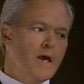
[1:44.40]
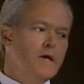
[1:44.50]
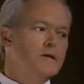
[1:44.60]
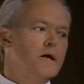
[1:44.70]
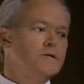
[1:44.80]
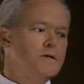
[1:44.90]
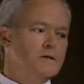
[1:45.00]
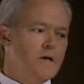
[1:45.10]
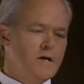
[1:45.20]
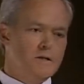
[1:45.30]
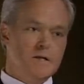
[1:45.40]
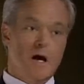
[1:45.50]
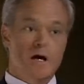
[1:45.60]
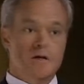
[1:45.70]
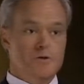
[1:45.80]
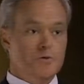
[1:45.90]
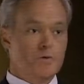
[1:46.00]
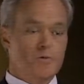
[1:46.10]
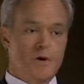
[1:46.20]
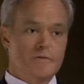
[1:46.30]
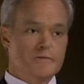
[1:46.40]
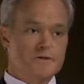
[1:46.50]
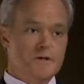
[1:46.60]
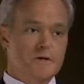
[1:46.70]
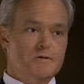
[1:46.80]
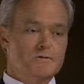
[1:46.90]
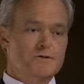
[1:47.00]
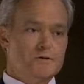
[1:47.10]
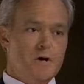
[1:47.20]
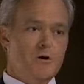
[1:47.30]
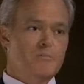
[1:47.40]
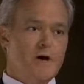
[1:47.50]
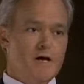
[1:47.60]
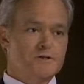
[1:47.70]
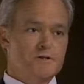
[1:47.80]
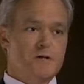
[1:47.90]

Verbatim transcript: In 1999, you were one of the senators who helped pass